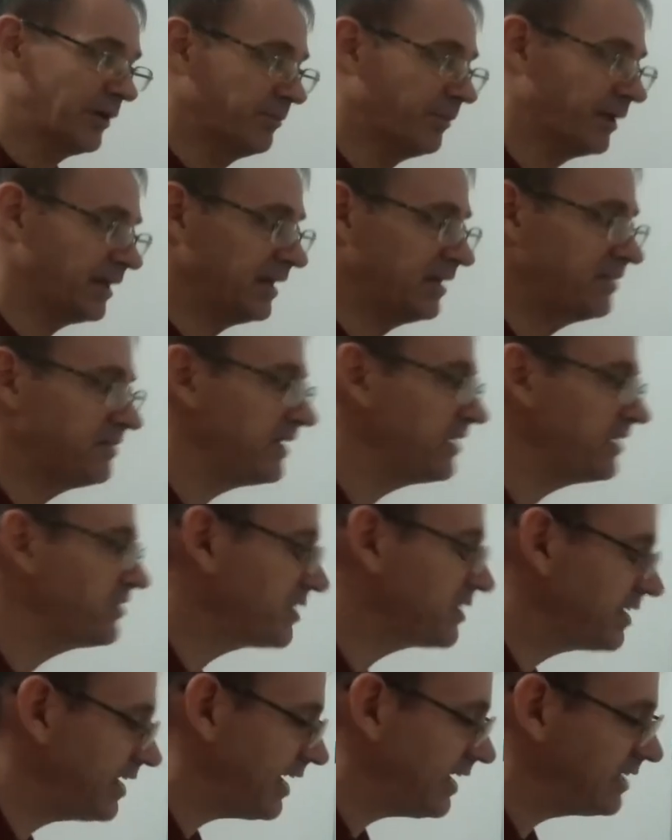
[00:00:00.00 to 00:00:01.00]
But in this
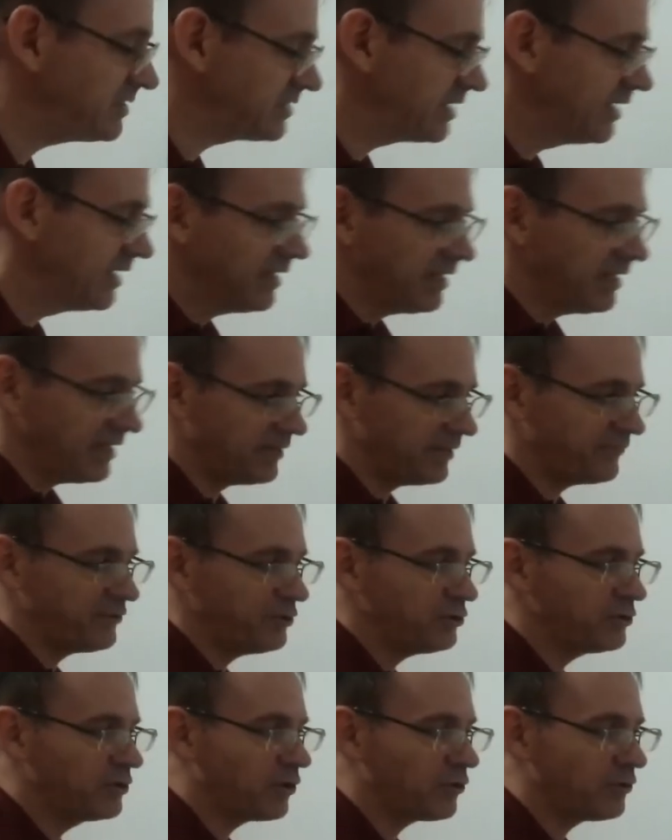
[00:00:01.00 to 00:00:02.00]
case, if you
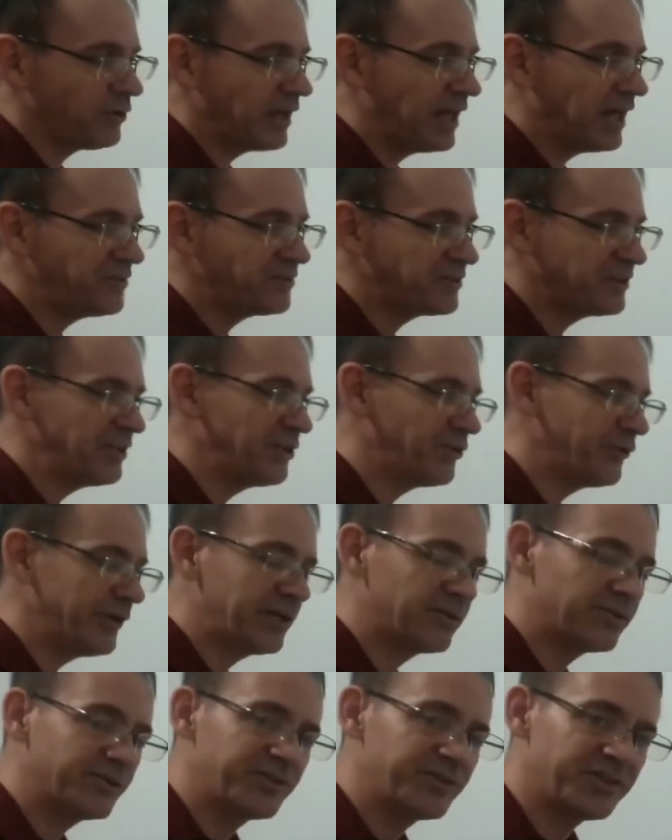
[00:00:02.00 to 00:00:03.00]
go less than or
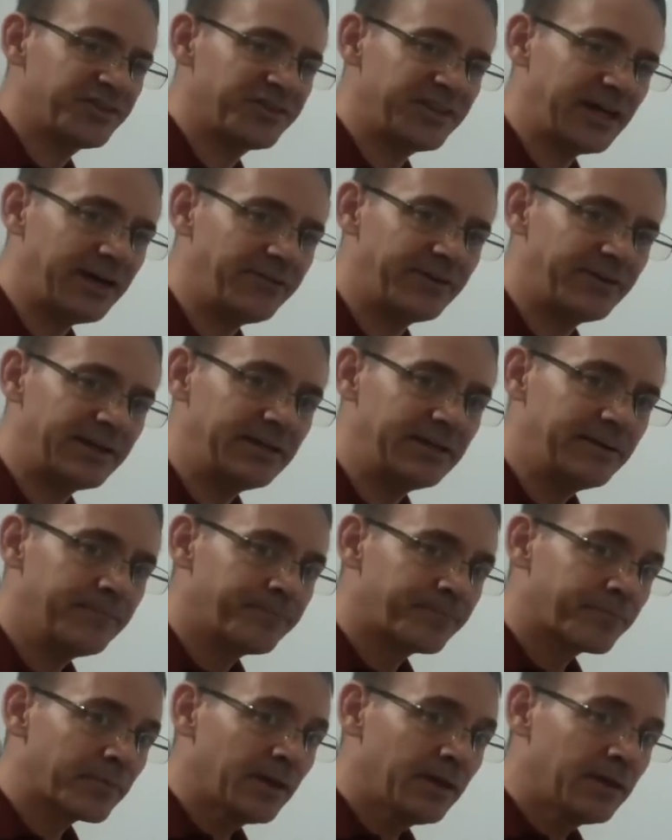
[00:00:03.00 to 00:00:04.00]
equal to 7,
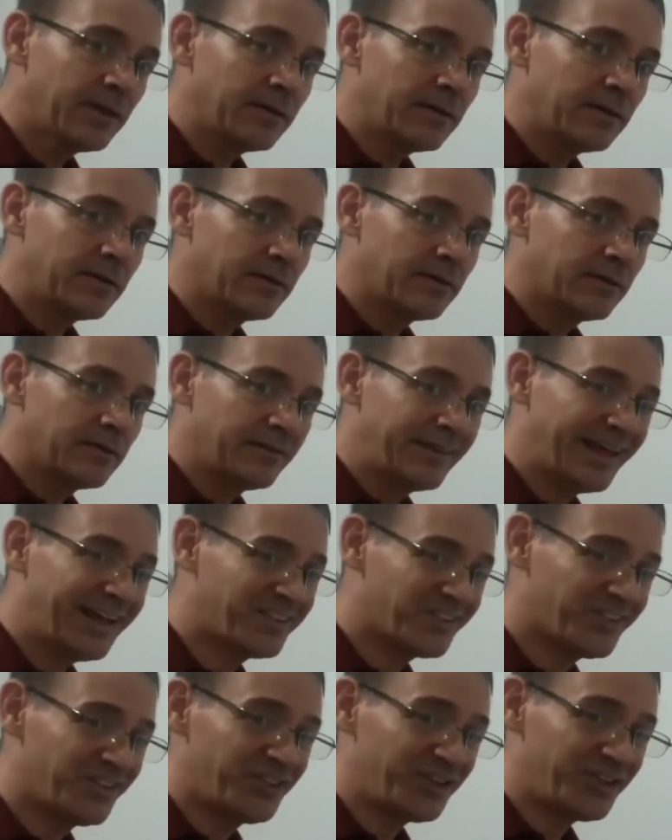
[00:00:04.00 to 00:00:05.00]

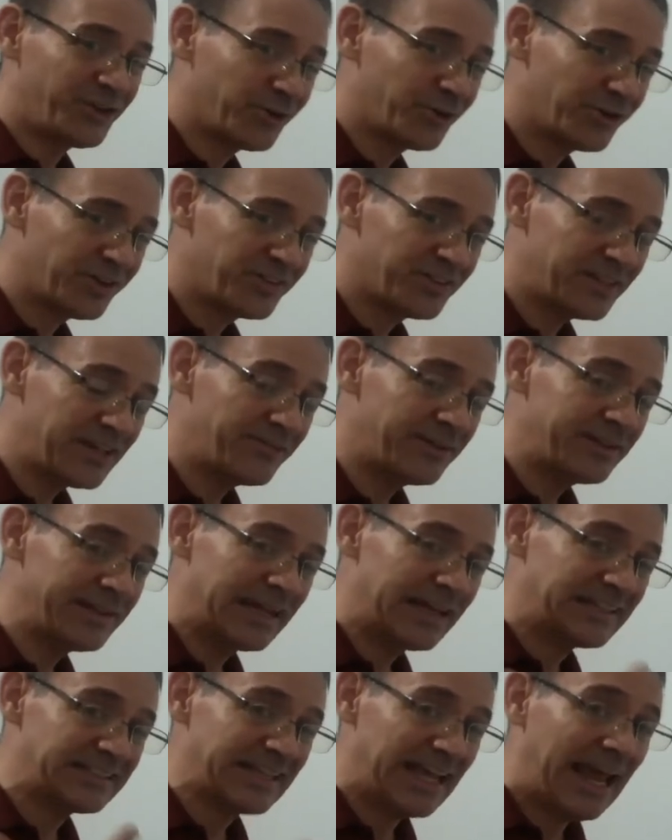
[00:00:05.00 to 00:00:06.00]
that's 0 to 7,
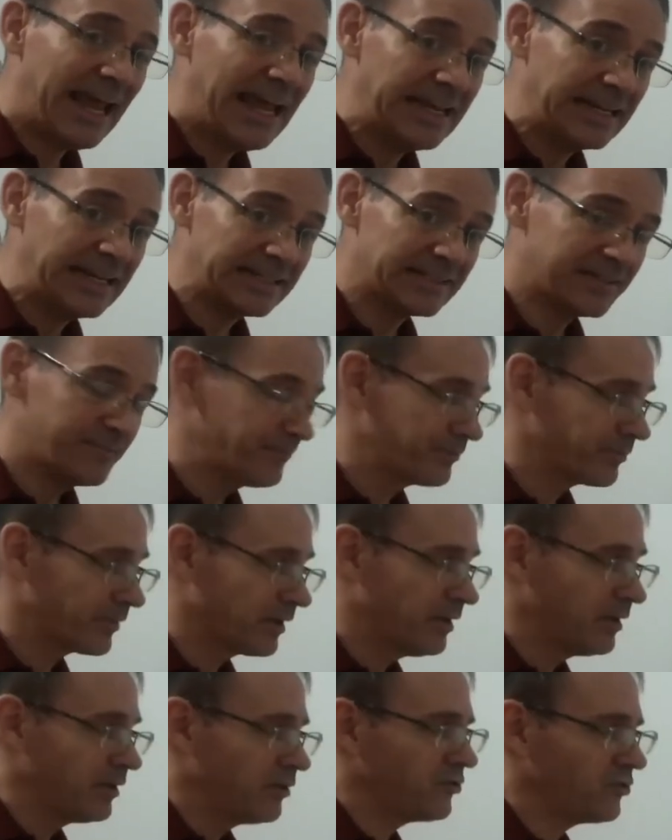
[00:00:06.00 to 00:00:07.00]
that's 8.
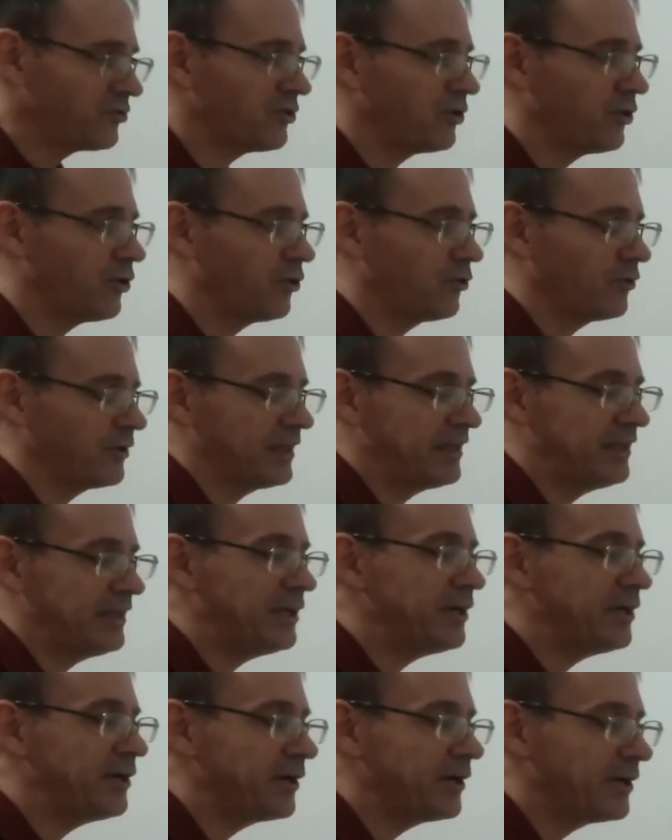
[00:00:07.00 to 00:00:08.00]
So
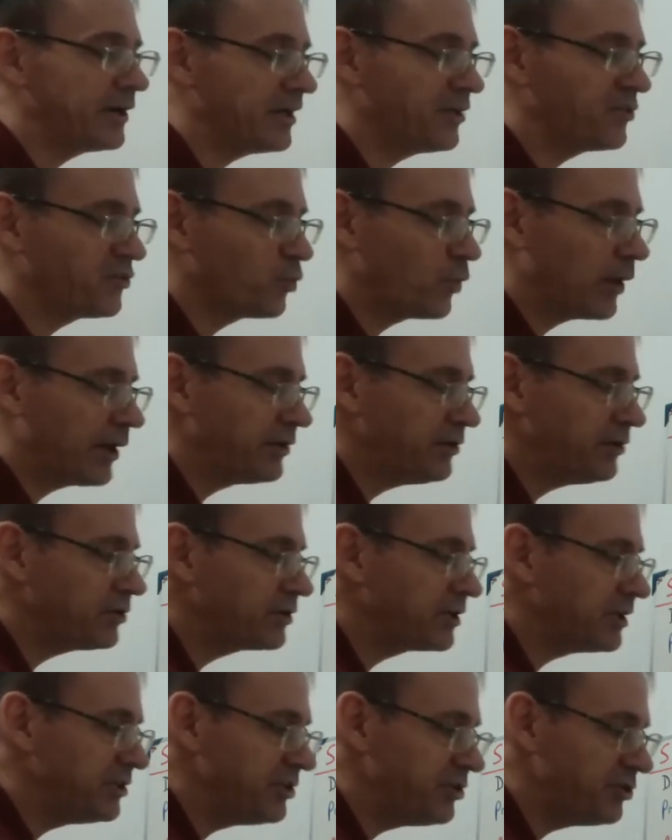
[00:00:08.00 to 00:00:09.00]
here is where you
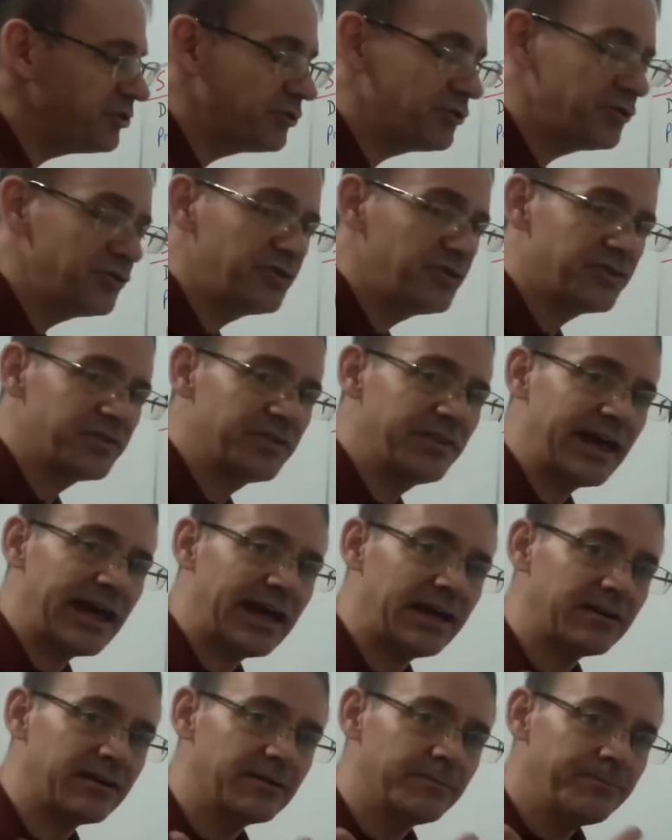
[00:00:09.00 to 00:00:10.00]
can use
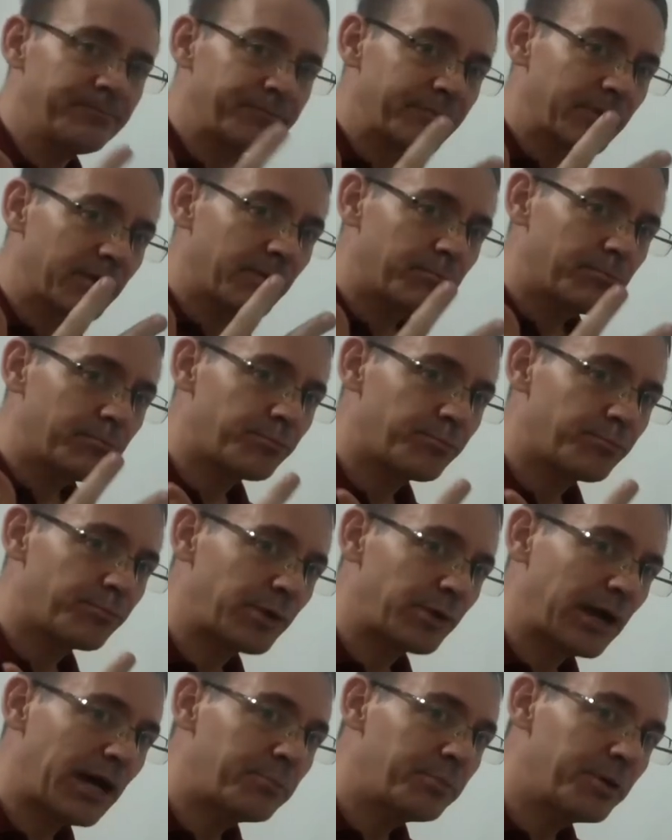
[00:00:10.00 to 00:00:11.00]
that
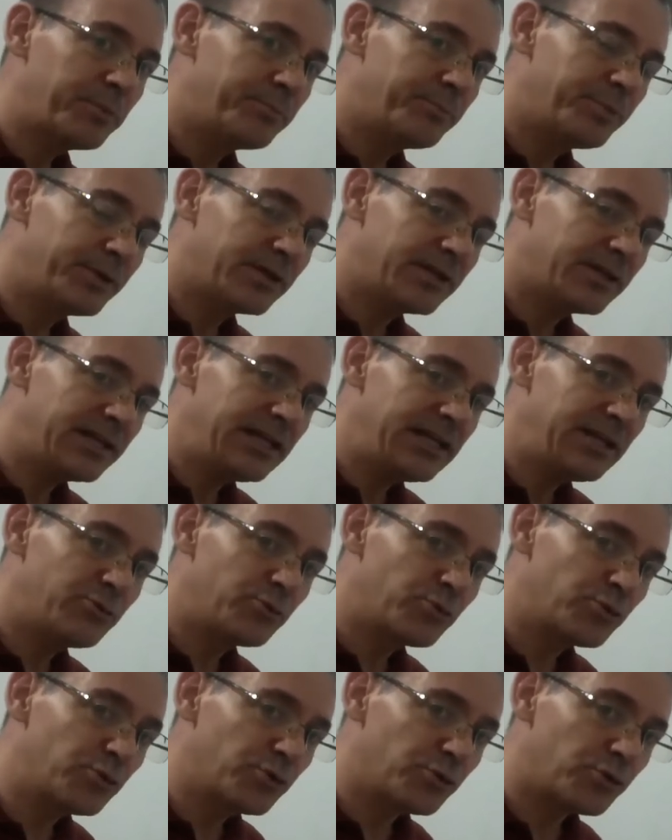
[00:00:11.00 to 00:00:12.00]
probability
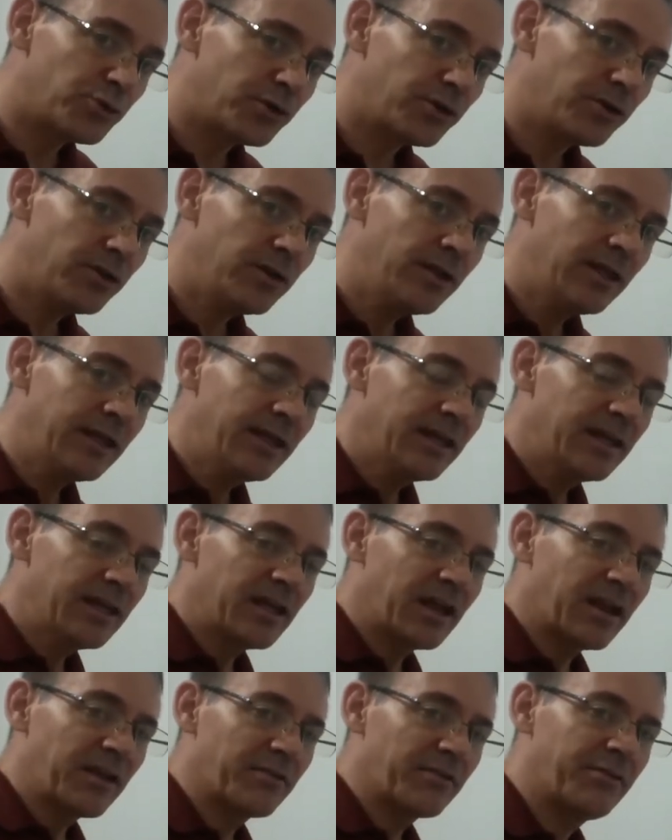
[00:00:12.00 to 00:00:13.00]
rule
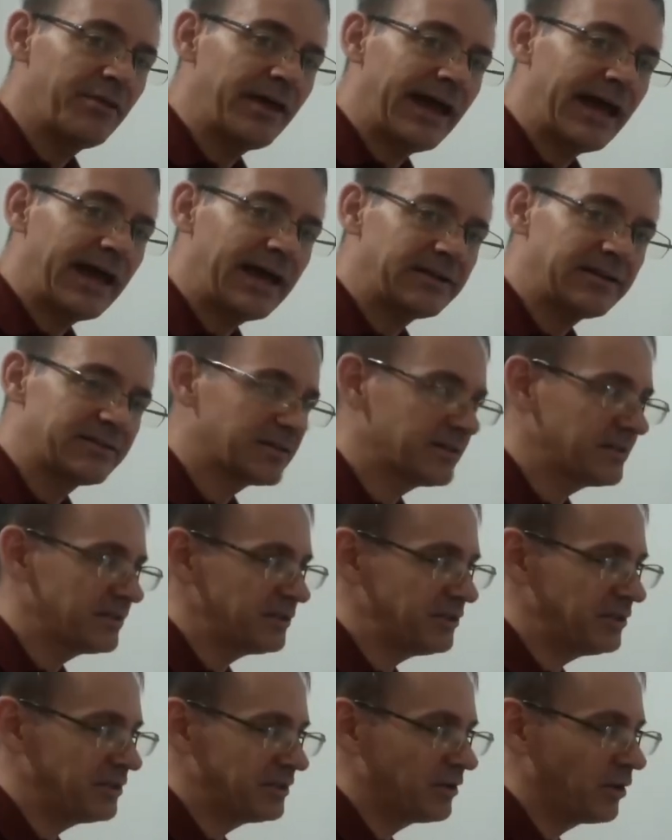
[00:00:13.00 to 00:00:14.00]
that
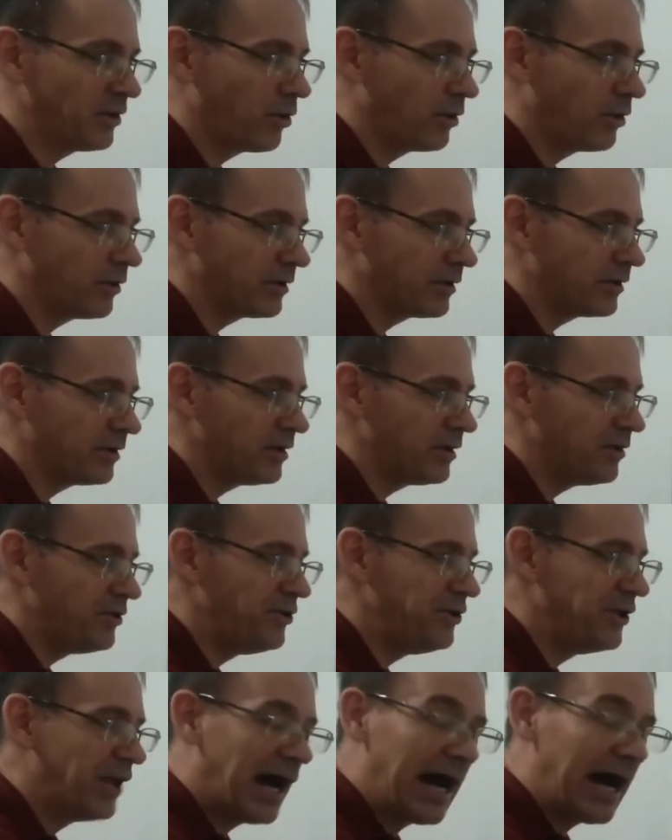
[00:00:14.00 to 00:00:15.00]

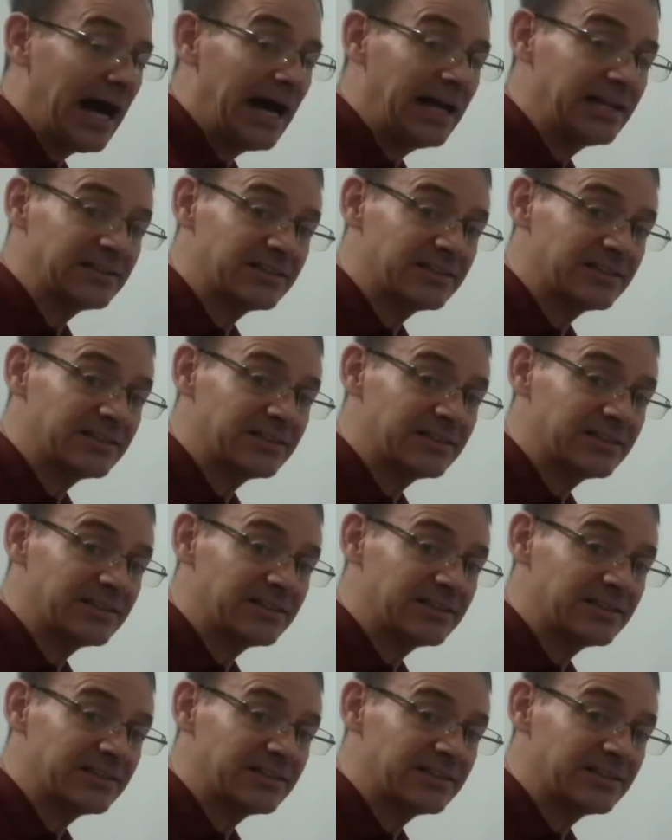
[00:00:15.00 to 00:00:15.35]
not